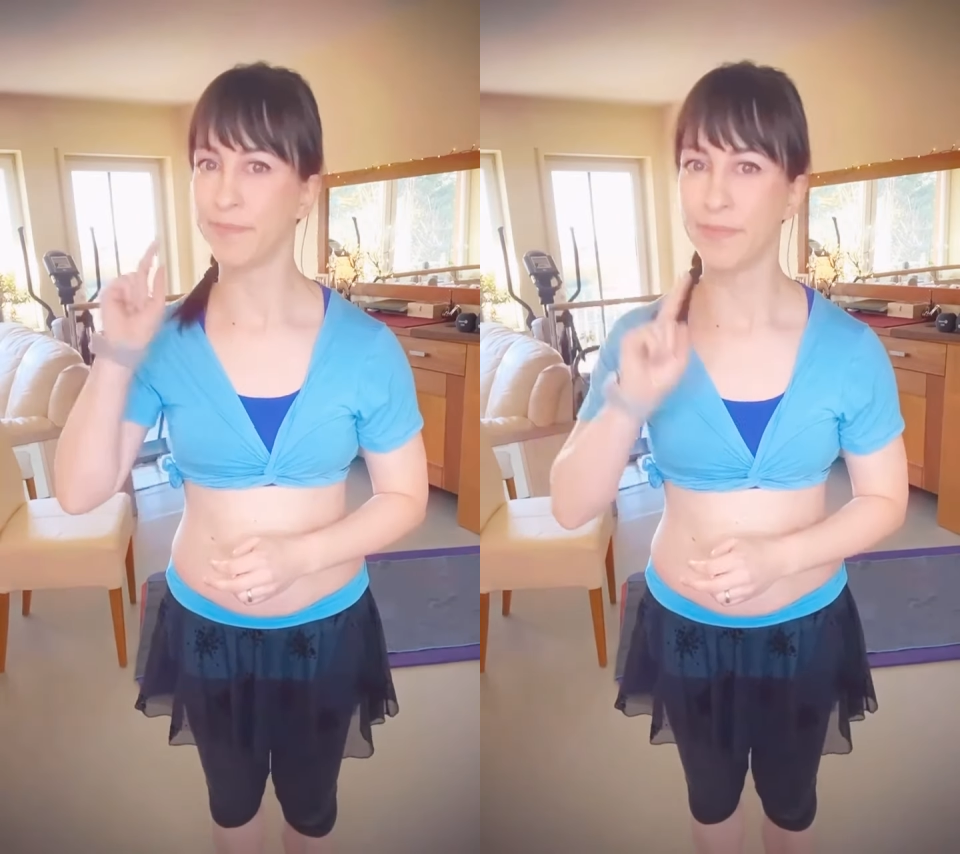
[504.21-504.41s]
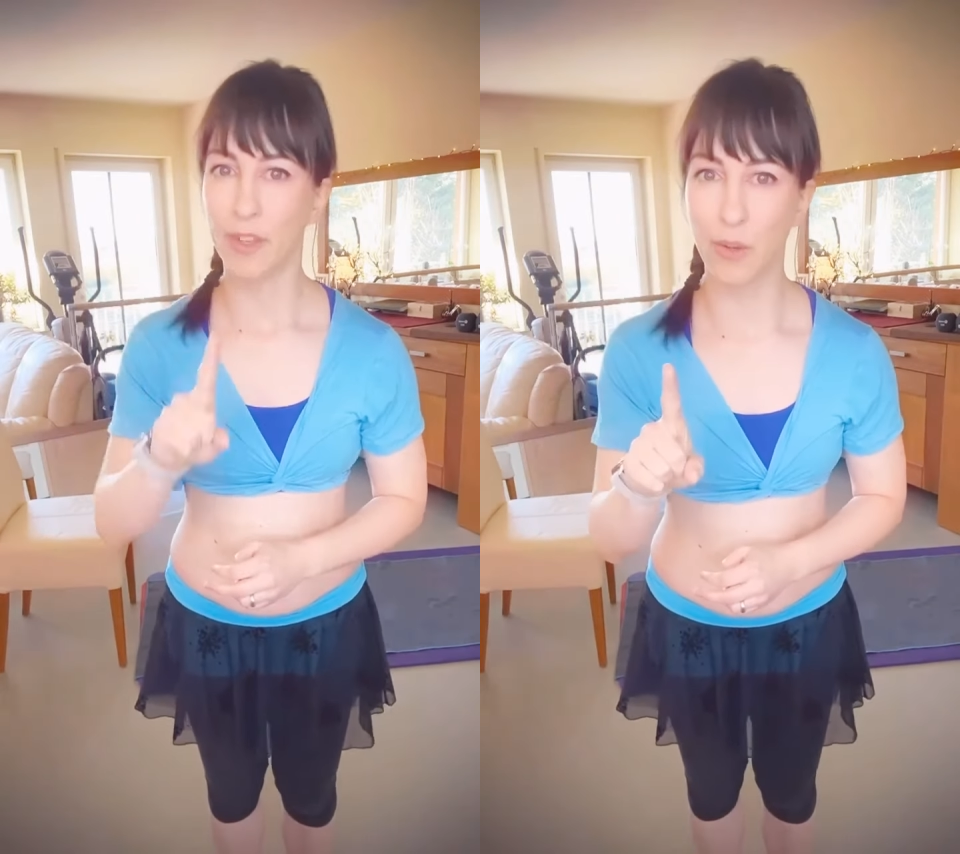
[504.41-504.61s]

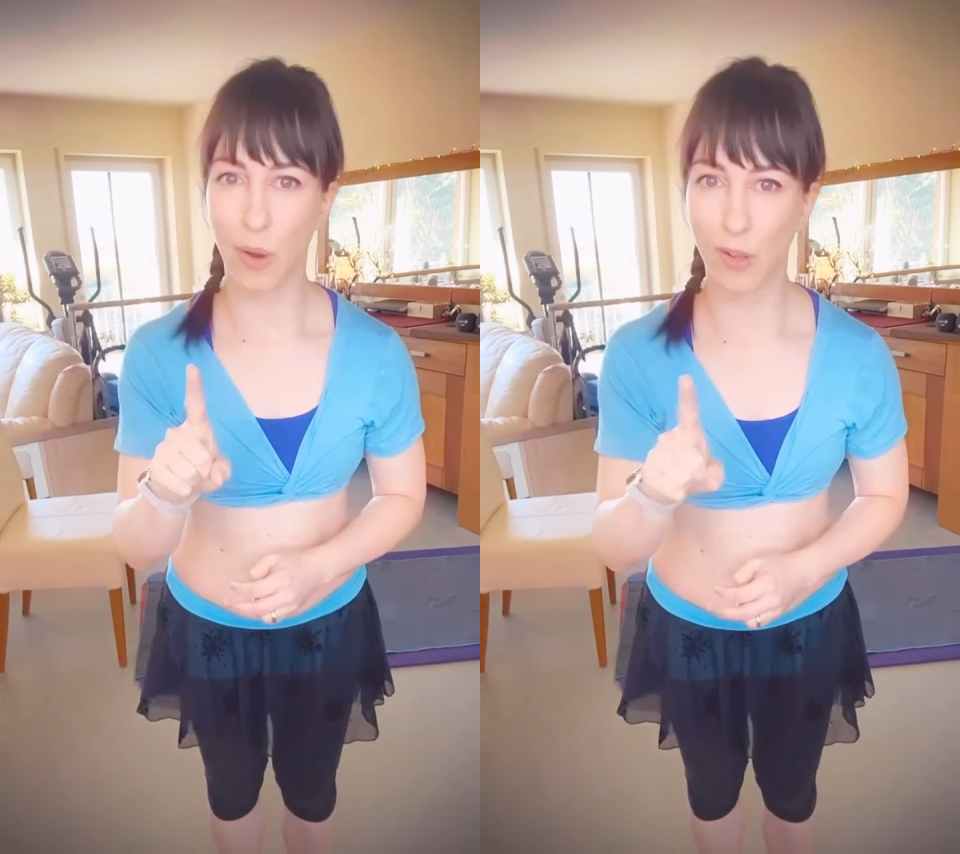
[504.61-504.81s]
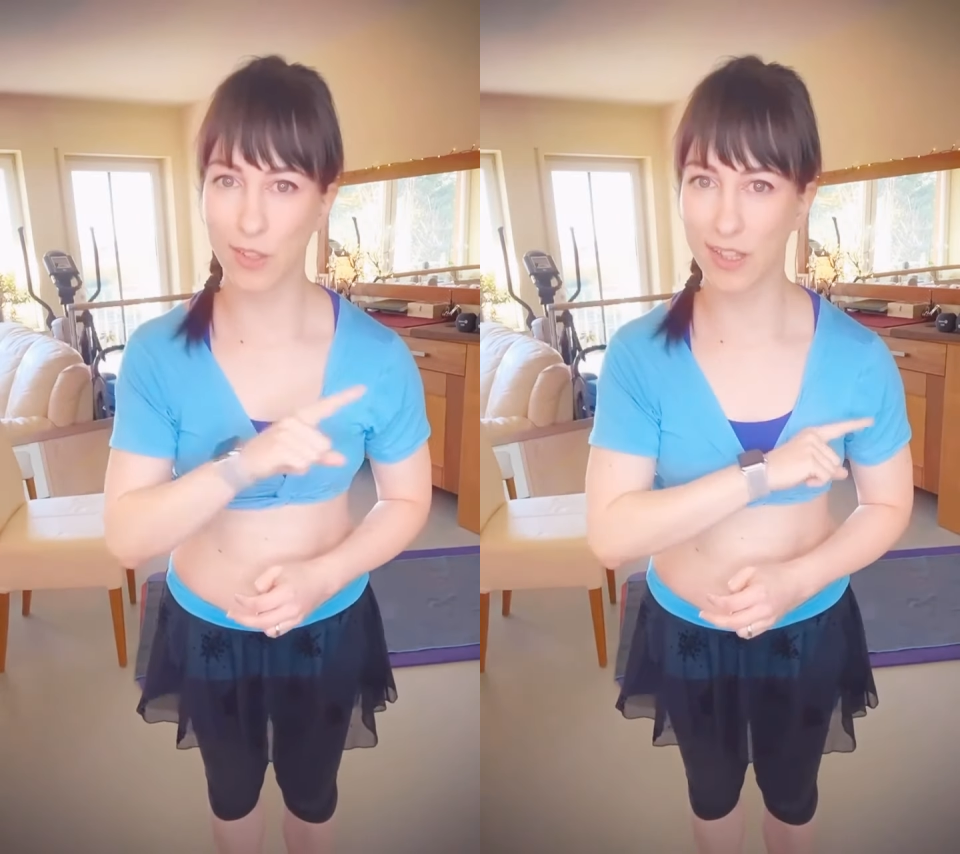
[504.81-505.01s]
you
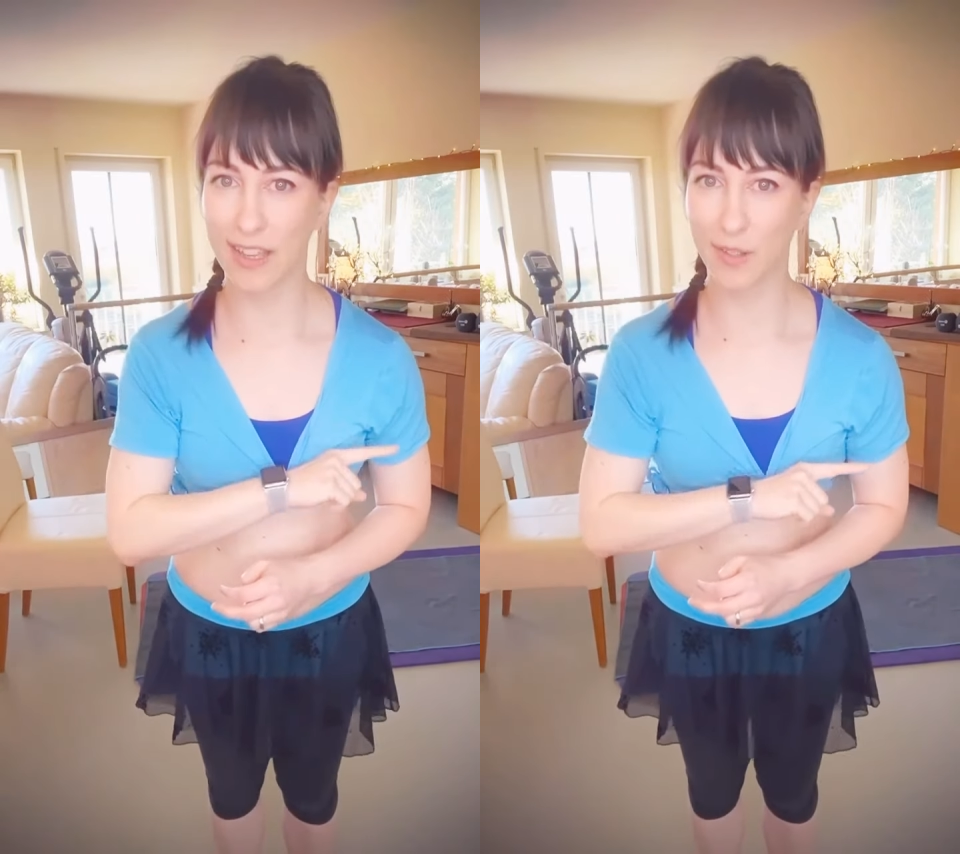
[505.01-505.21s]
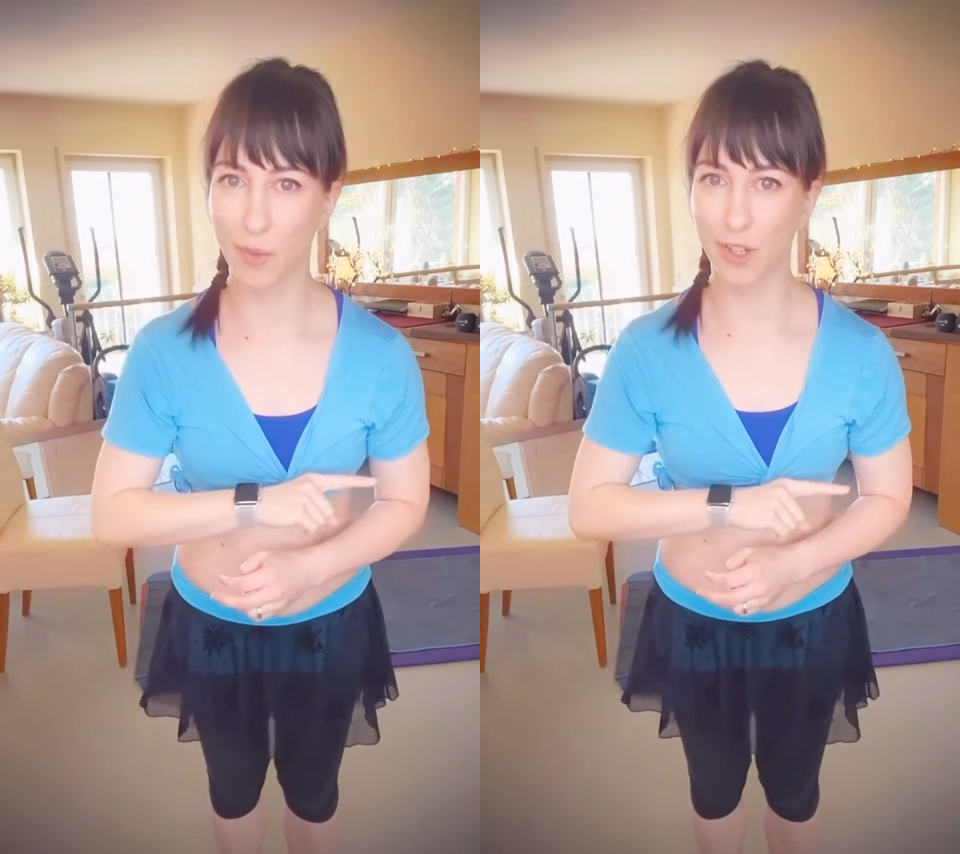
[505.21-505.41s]
also get the
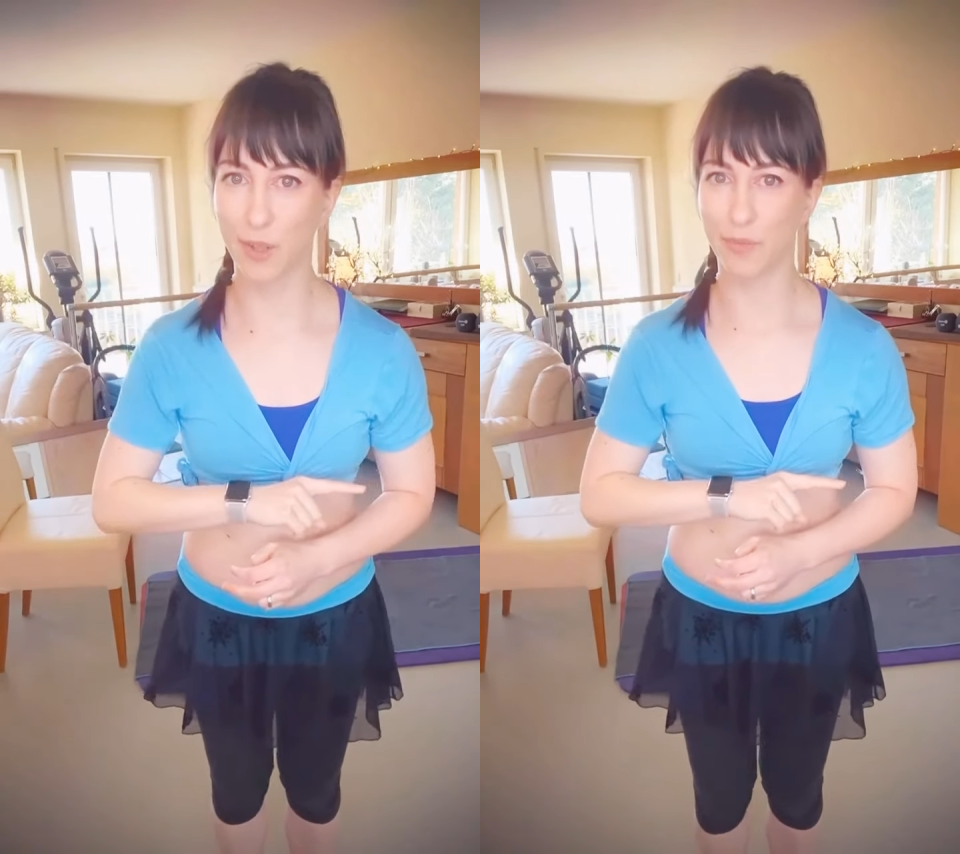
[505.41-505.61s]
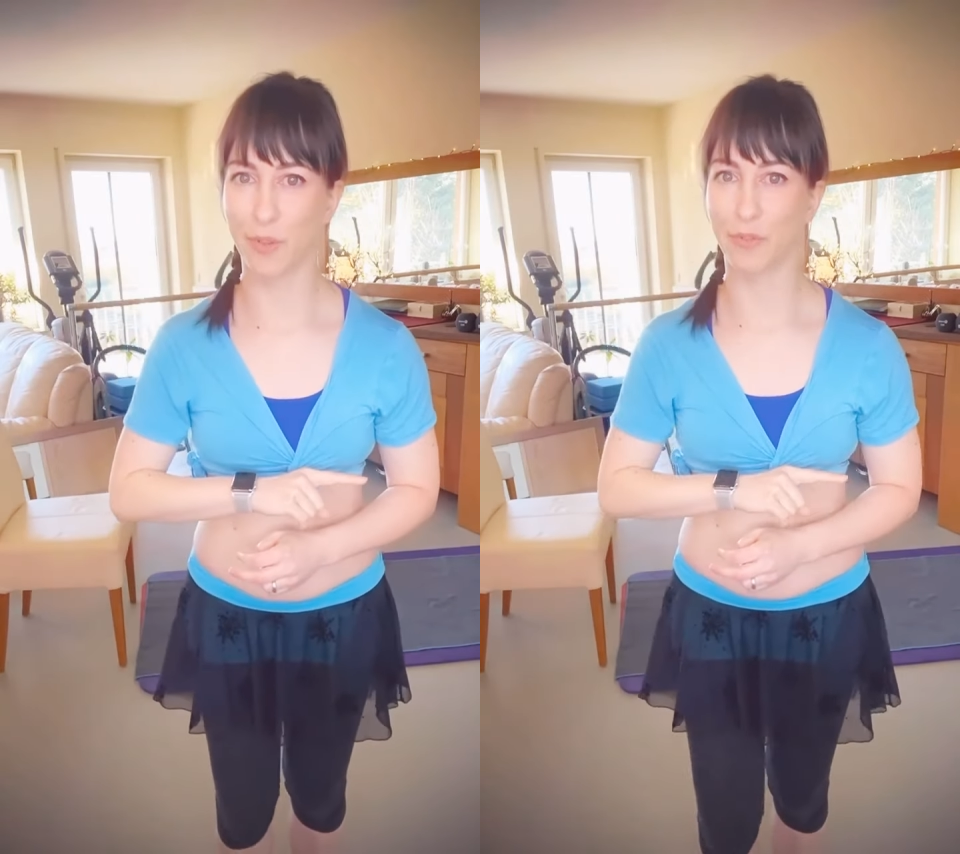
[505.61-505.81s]
workshop for
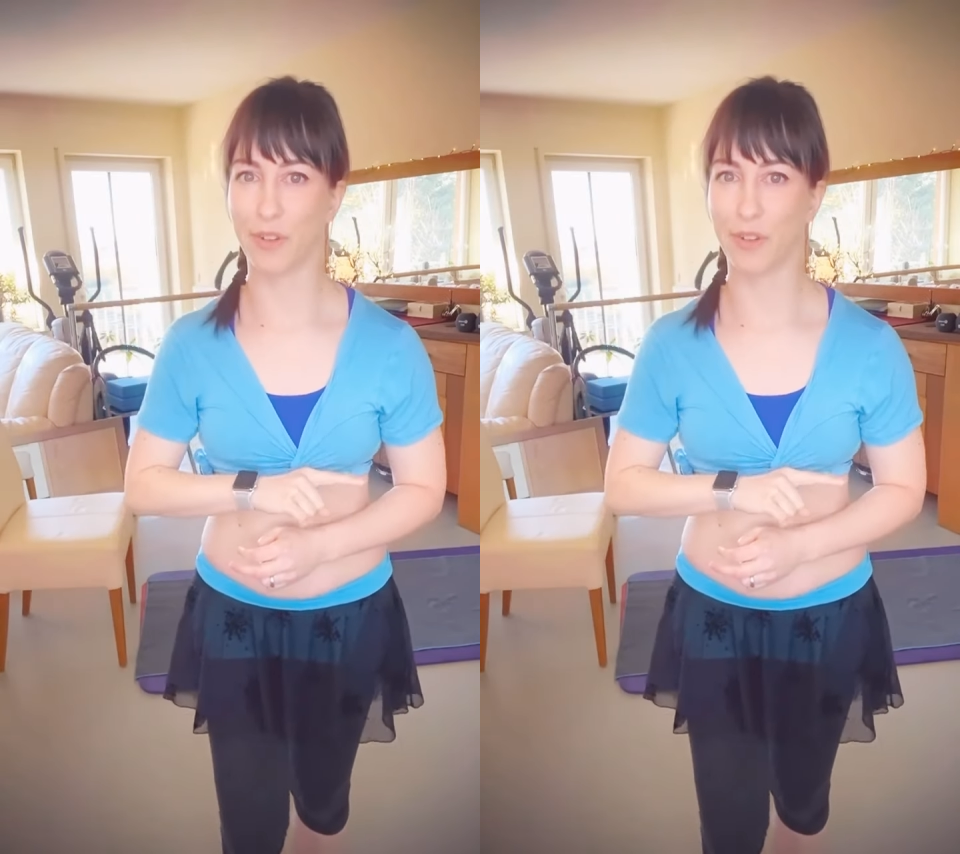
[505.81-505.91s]
free.